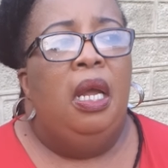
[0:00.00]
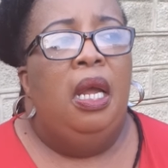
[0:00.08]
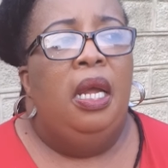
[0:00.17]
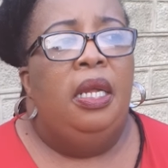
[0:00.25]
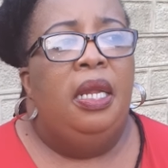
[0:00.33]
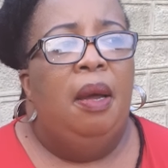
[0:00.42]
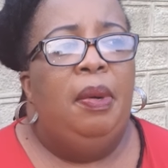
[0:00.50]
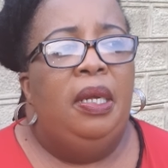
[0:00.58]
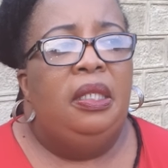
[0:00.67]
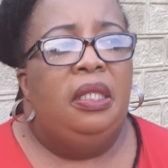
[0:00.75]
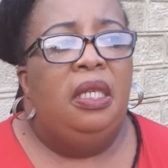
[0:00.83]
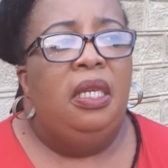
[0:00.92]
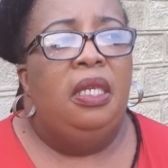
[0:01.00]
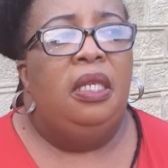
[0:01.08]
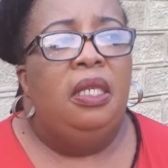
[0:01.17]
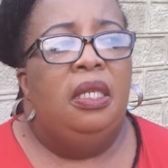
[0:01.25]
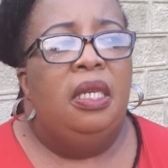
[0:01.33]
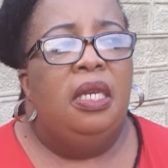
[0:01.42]
And up until
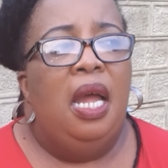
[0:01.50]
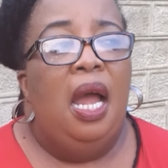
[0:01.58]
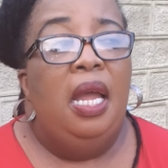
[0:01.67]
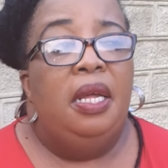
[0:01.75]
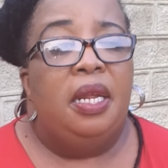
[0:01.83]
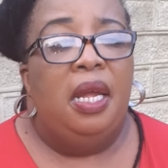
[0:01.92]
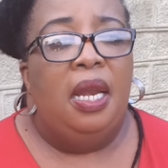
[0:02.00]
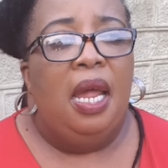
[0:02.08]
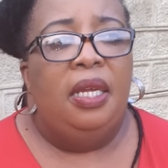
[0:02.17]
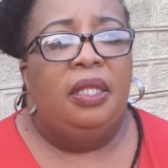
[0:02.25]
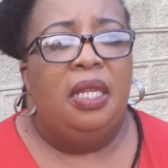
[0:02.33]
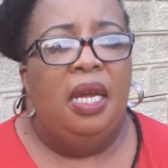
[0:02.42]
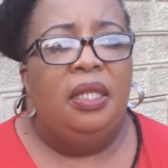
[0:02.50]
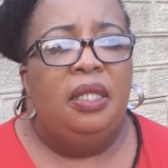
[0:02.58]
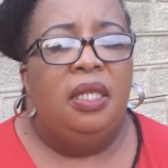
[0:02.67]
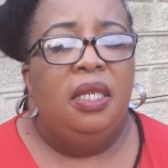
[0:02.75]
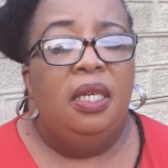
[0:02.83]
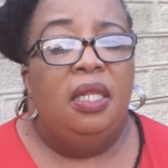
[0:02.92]
I realized that
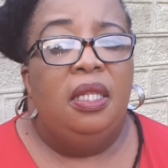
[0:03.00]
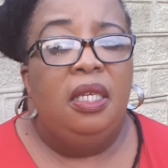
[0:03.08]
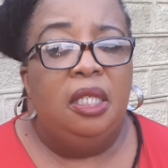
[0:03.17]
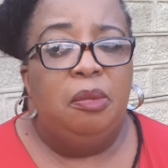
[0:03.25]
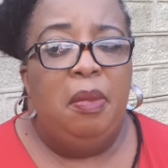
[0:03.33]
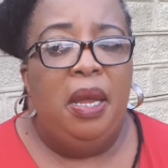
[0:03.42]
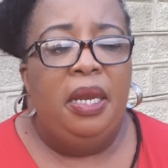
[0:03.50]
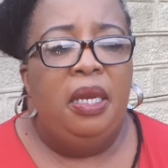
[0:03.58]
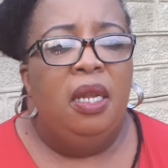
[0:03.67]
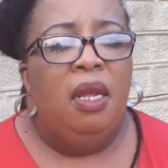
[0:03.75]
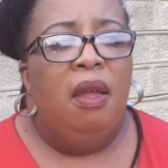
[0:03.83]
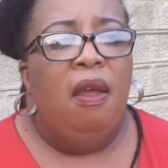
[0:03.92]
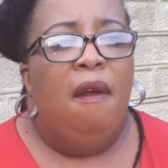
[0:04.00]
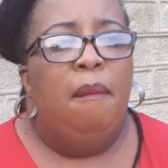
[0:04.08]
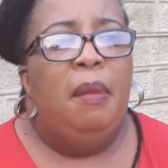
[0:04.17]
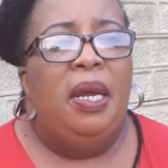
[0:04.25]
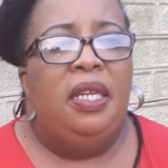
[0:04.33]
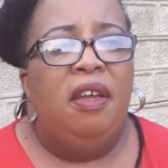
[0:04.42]
this man
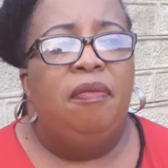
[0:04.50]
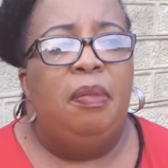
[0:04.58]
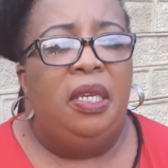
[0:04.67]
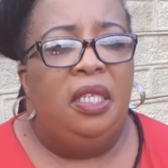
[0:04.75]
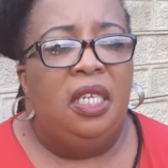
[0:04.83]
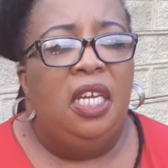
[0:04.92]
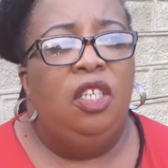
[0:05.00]
might have managed it.